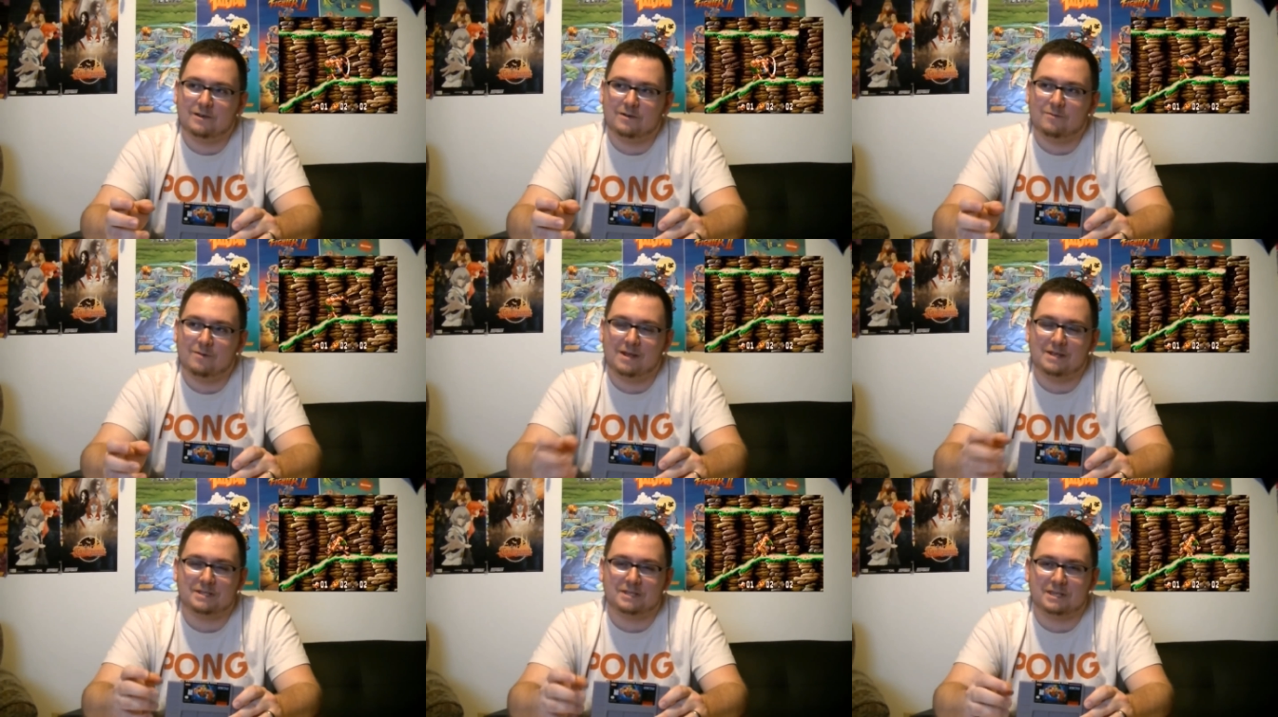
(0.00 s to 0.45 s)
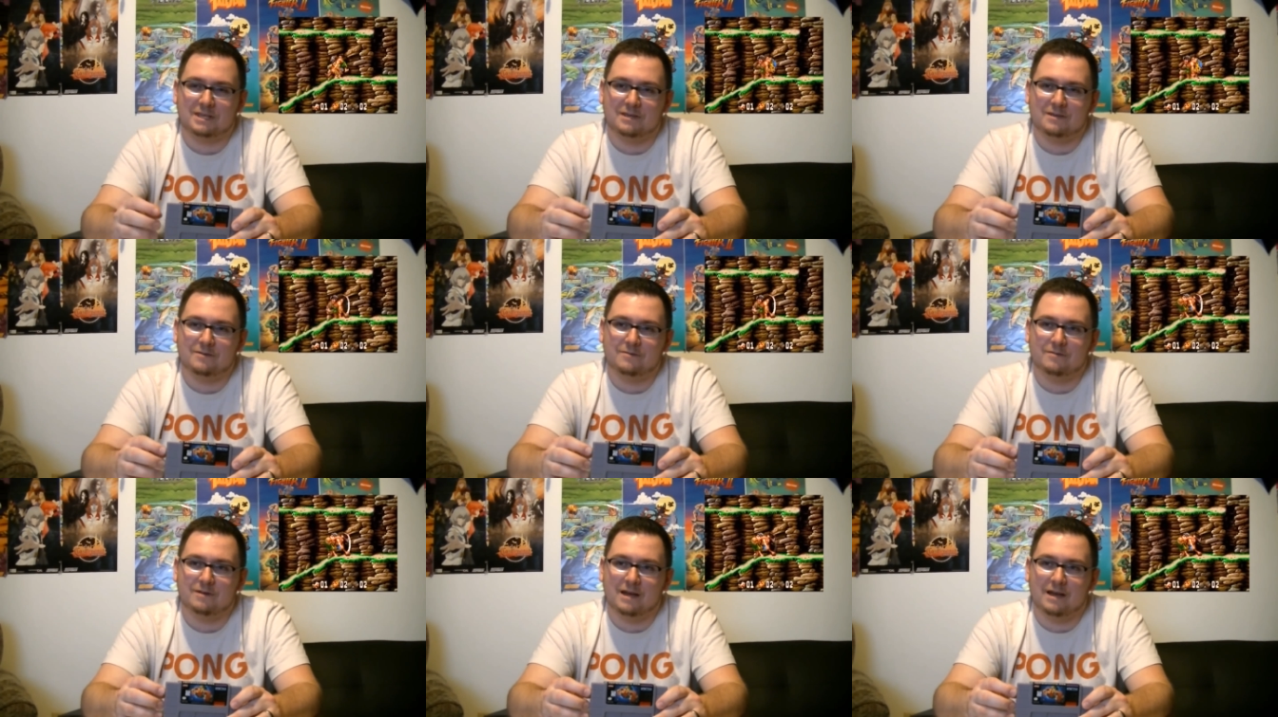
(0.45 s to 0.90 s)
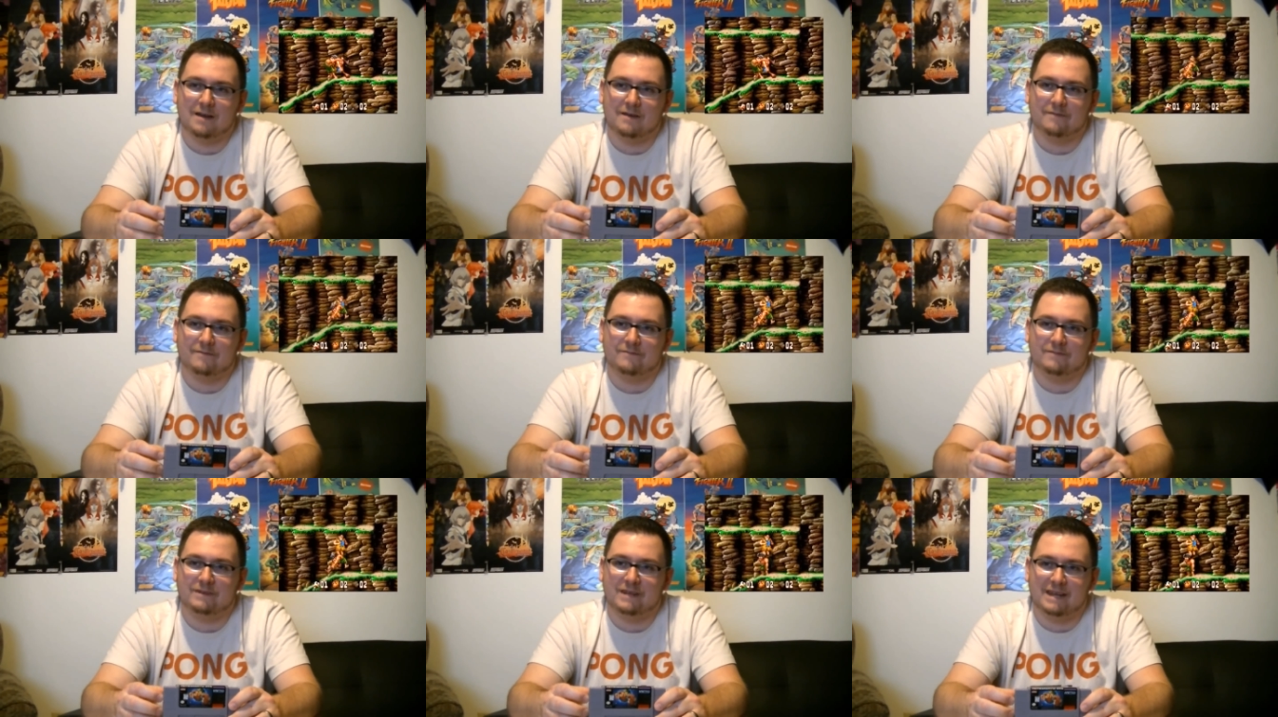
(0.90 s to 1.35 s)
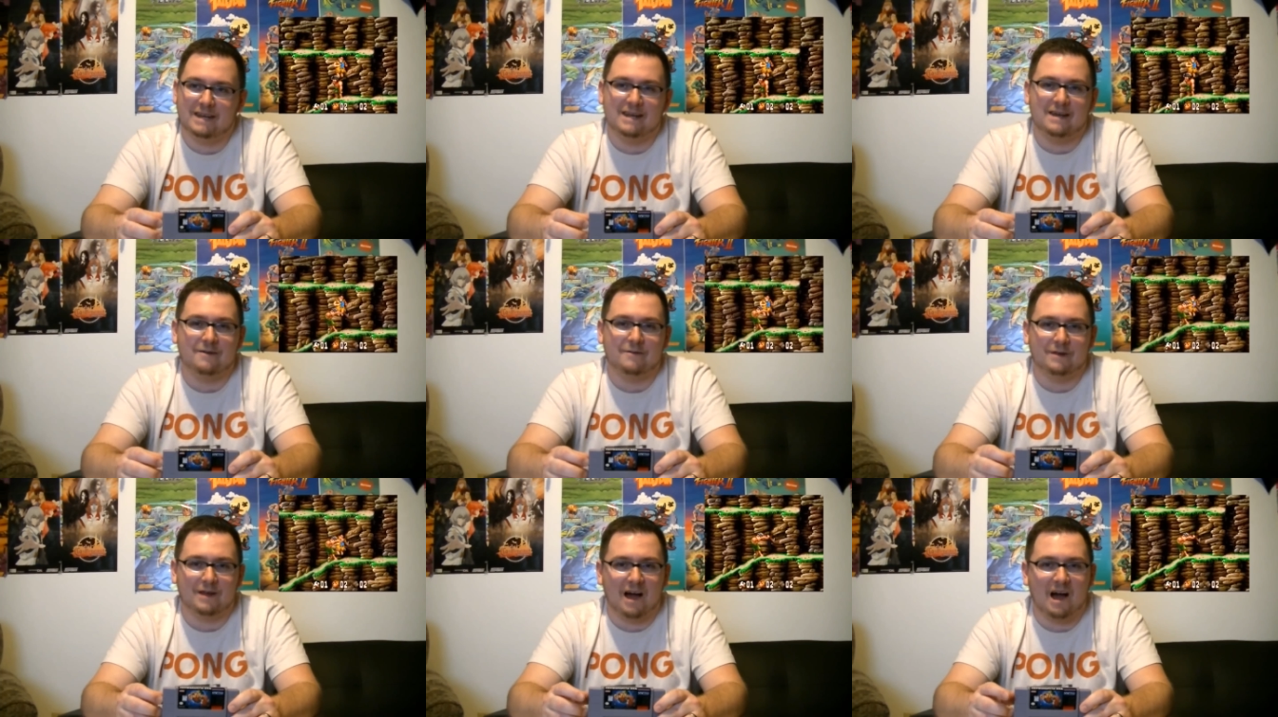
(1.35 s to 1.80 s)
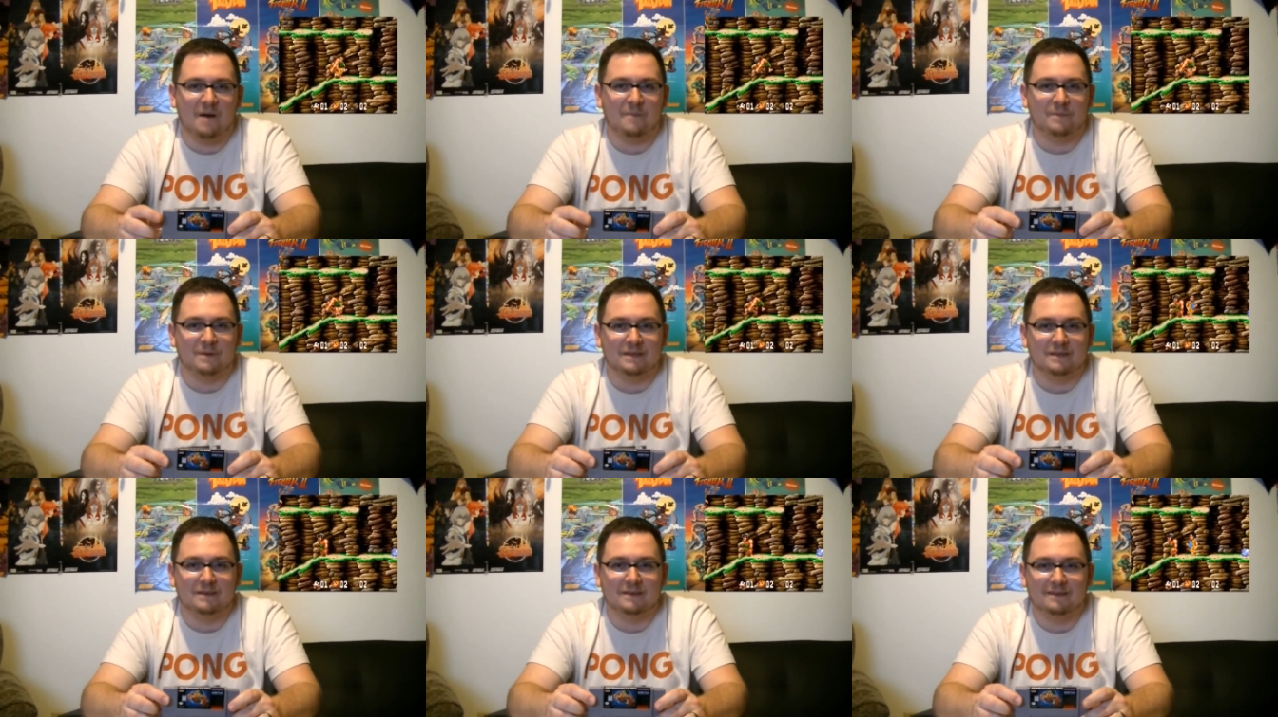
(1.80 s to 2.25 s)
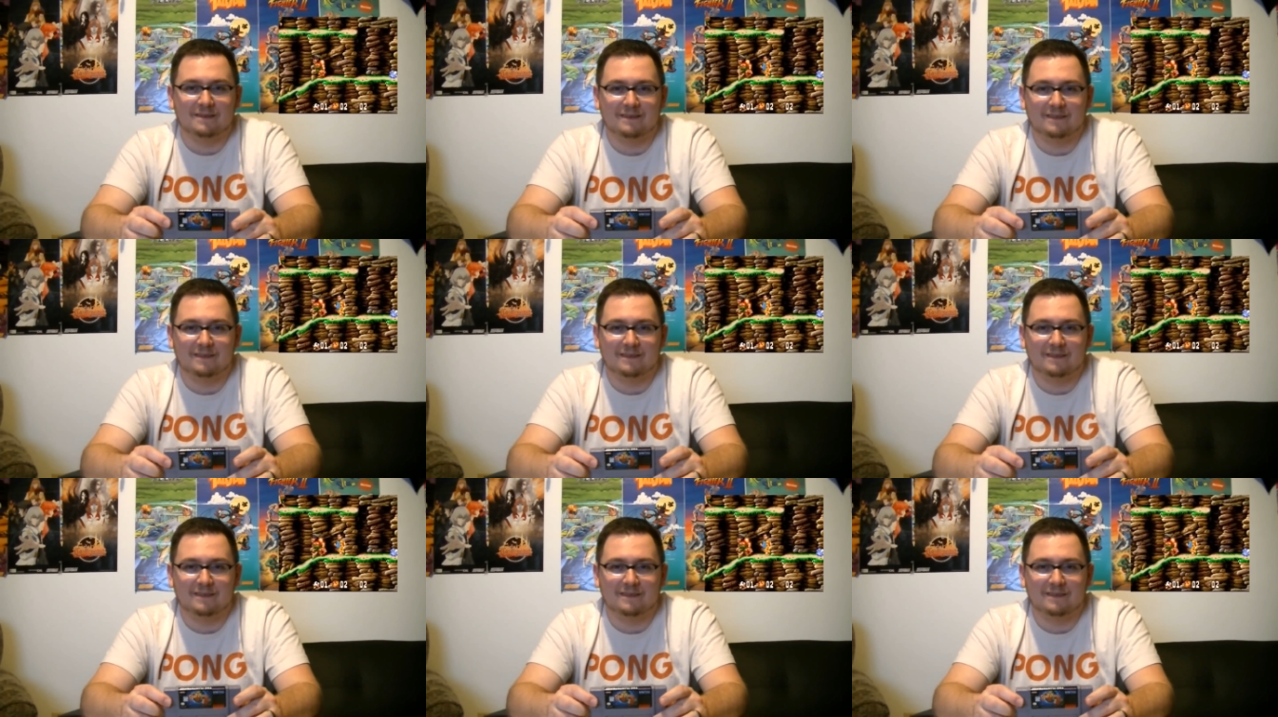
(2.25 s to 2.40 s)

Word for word: rescue of Dino and Hoppy,